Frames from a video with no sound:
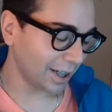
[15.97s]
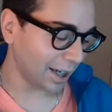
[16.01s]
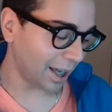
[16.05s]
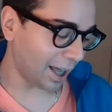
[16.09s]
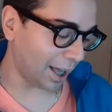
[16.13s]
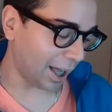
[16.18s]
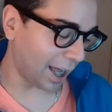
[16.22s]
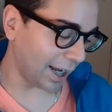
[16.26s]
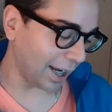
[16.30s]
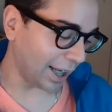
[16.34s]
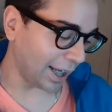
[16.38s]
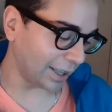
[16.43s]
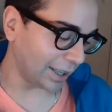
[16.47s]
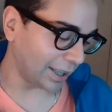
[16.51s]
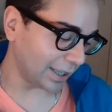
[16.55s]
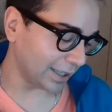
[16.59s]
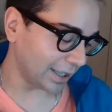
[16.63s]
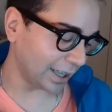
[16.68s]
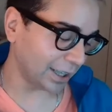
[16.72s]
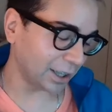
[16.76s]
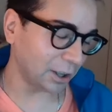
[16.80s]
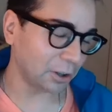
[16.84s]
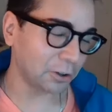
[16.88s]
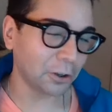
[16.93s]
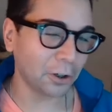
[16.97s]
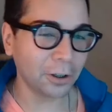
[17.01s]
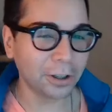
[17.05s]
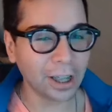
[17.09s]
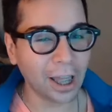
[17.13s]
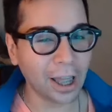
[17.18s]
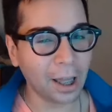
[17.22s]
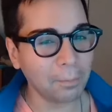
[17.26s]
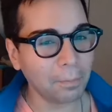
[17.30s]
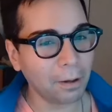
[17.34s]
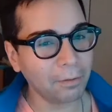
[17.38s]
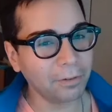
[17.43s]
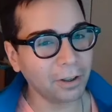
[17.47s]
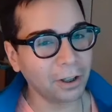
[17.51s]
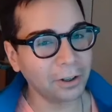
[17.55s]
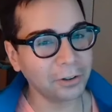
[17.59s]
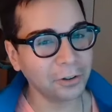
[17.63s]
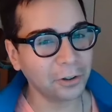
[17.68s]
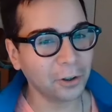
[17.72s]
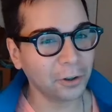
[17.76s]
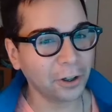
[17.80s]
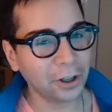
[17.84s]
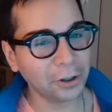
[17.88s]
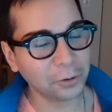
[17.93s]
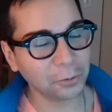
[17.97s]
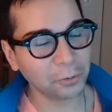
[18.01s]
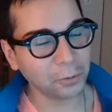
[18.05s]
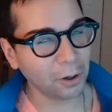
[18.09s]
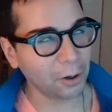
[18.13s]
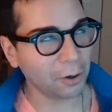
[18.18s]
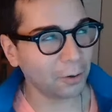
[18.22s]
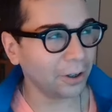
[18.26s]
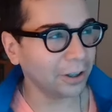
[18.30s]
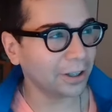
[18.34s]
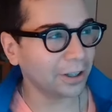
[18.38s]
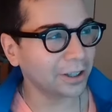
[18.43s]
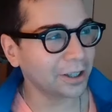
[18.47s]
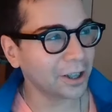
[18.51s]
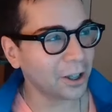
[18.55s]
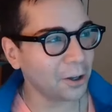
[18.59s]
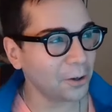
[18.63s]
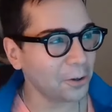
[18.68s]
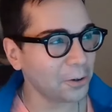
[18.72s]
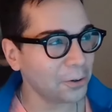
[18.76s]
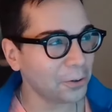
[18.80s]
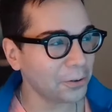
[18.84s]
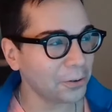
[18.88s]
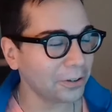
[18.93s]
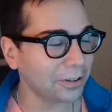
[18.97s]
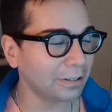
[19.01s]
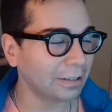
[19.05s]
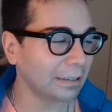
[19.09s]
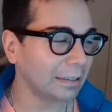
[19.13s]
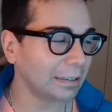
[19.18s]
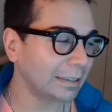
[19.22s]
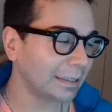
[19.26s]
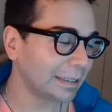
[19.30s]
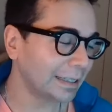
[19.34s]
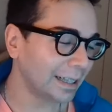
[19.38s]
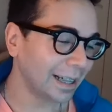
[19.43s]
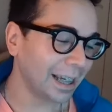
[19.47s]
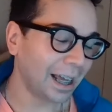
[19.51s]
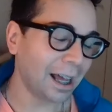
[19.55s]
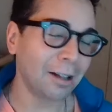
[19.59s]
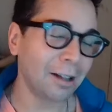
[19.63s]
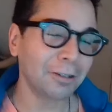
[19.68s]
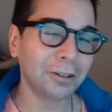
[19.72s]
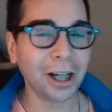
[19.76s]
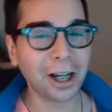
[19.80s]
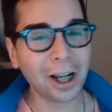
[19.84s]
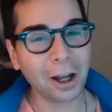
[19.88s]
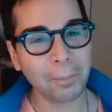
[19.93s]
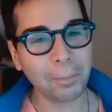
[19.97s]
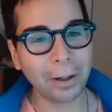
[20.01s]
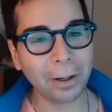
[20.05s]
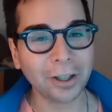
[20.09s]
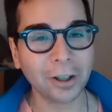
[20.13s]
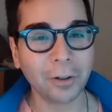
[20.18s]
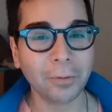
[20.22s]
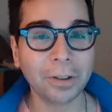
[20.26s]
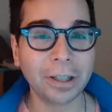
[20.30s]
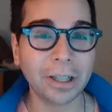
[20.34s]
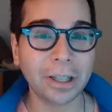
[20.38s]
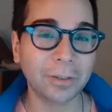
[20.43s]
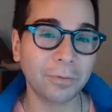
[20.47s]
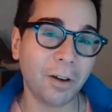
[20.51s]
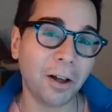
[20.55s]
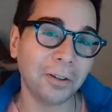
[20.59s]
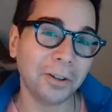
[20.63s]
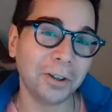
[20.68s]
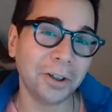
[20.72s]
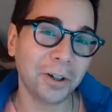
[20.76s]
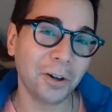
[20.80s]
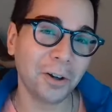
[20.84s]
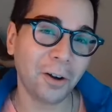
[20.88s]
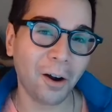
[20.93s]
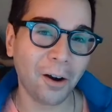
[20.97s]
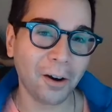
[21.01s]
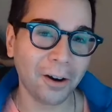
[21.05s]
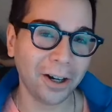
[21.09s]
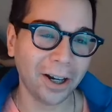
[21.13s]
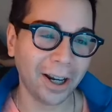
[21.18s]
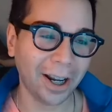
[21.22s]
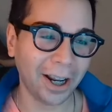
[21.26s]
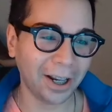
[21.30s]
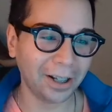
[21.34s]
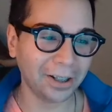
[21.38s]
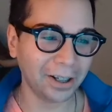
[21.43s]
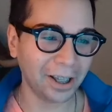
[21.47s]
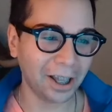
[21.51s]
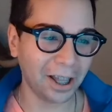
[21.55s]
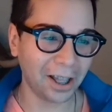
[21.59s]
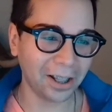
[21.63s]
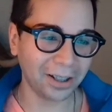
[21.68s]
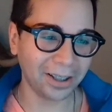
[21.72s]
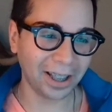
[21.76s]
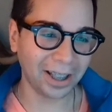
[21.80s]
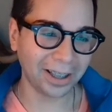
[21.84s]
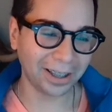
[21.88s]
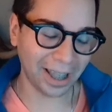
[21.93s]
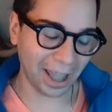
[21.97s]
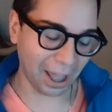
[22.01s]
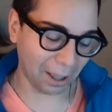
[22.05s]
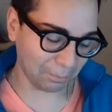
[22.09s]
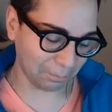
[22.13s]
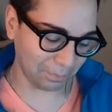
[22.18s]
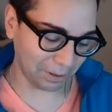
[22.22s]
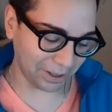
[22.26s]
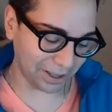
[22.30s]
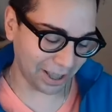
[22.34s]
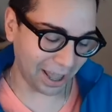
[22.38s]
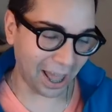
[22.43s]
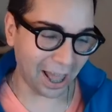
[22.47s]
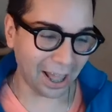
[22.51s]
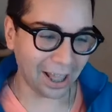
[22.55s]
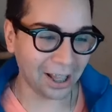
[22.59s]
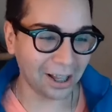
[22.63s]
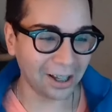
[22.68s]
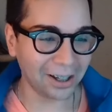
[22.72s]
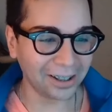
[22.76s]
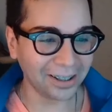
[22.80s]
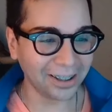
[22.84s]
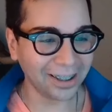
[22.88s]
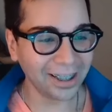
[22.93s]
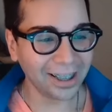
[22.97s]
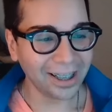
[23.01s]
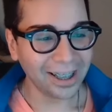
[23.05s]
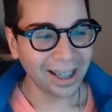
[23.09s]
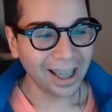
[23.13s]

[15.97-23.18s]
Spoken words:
Again, this is like the third time I've done your intro. So check out my services, follow your heart, and let that be that.